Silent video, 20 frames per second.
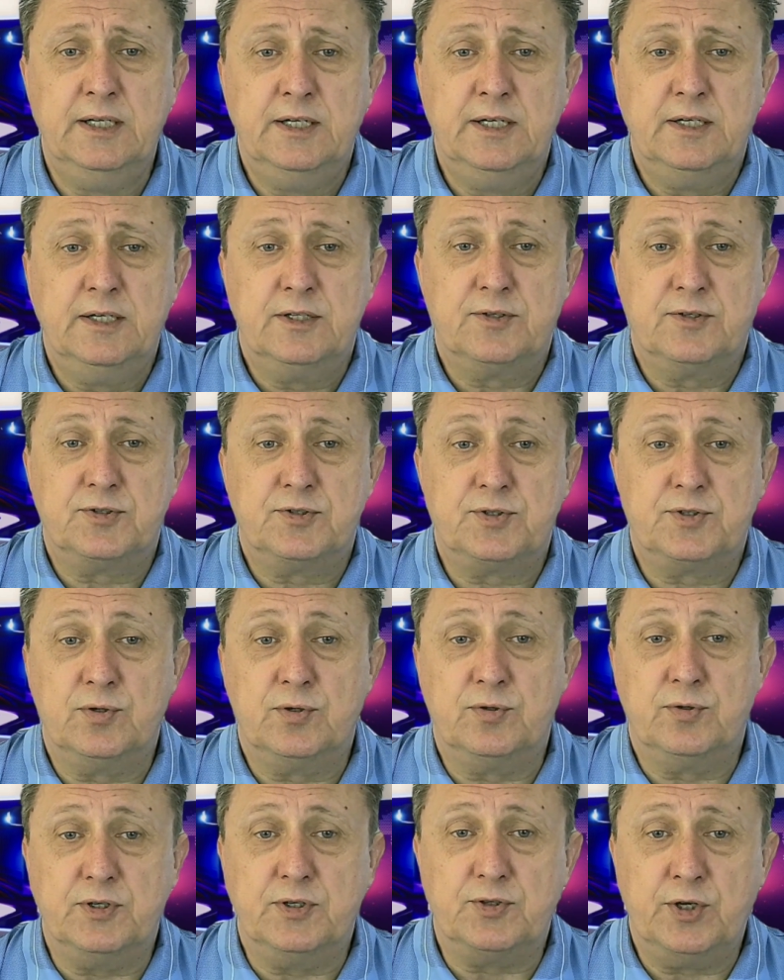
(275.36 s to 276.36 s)
So
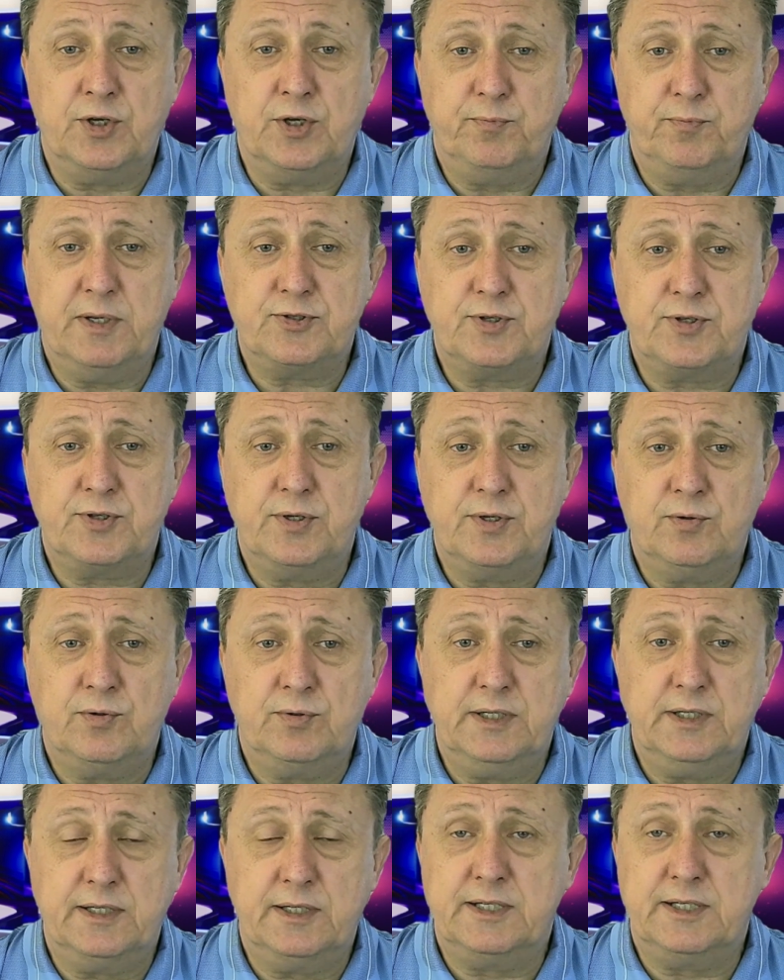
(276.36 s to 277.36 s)
the shared
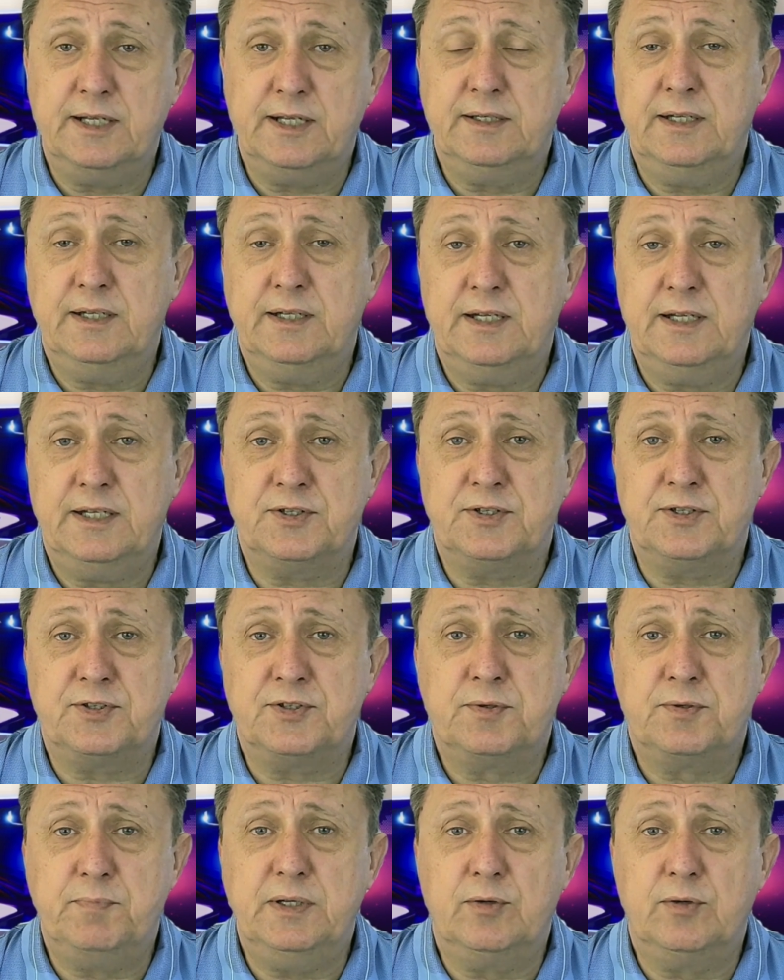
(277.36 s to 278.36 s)
masternoding again has
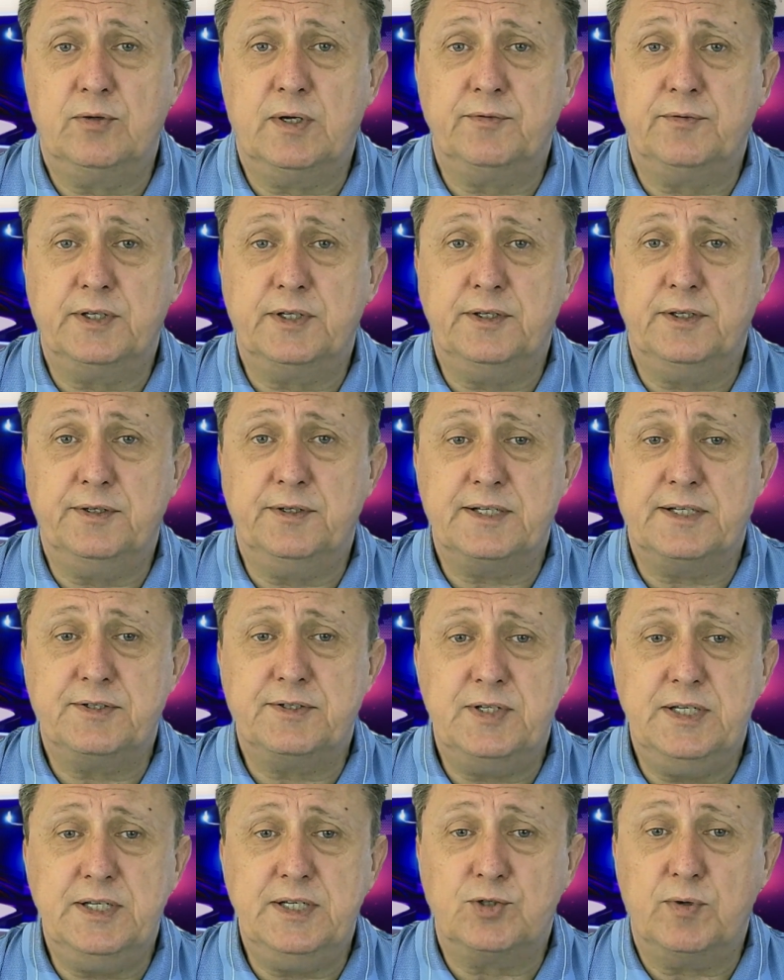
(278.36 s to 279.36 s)
been around the
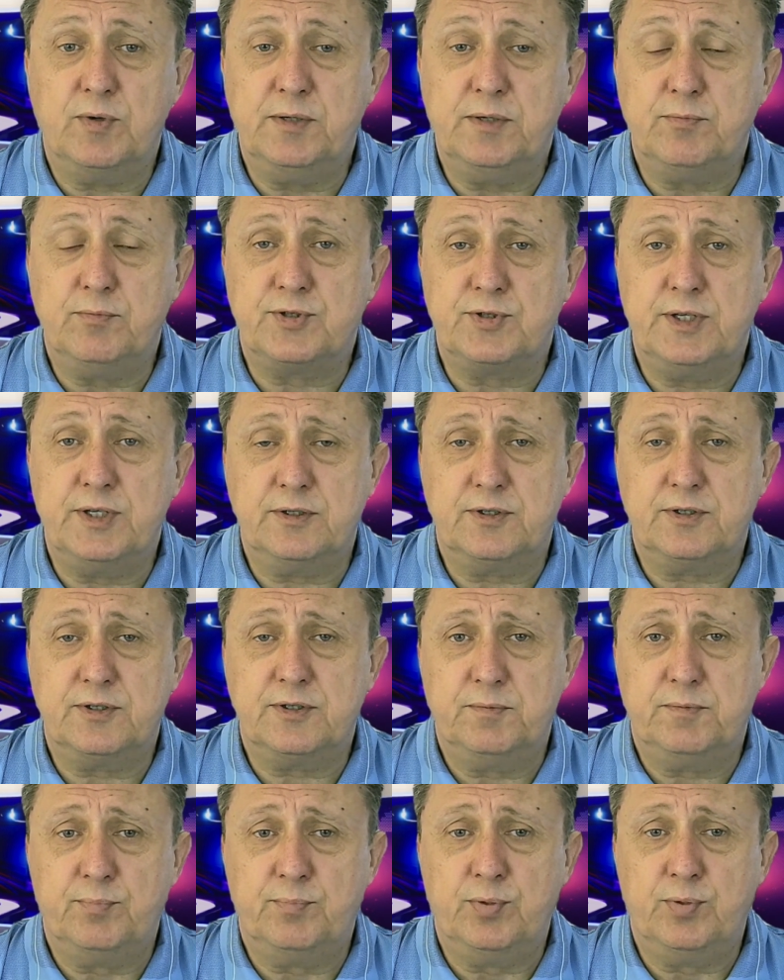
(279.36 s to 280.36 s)
19-20%
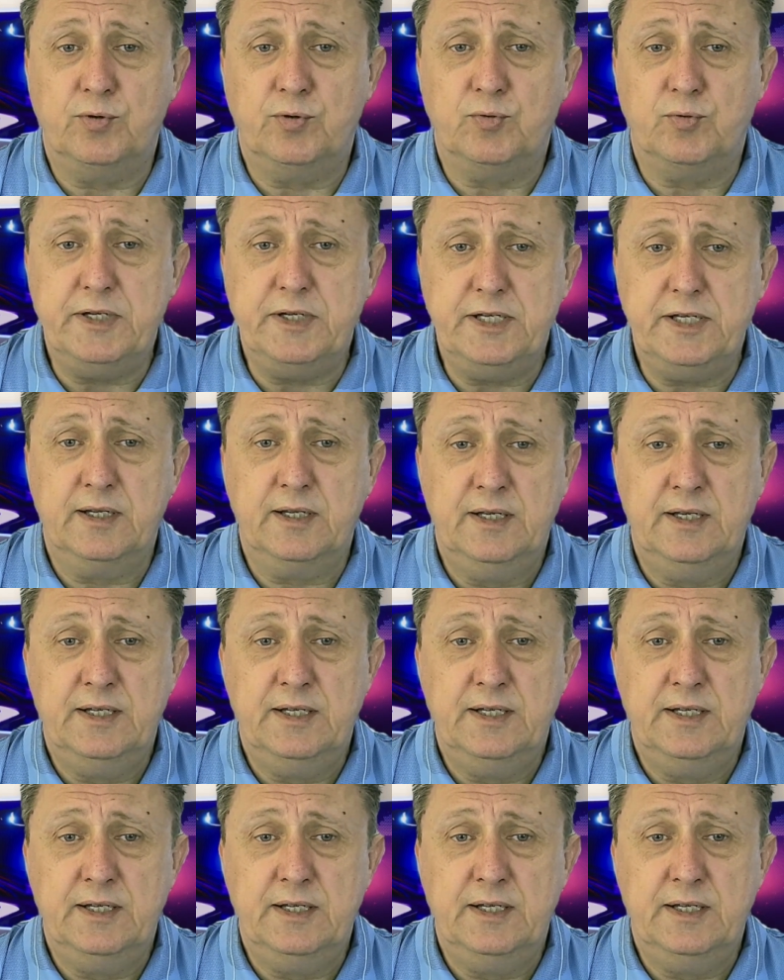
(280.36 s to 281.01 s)
per week,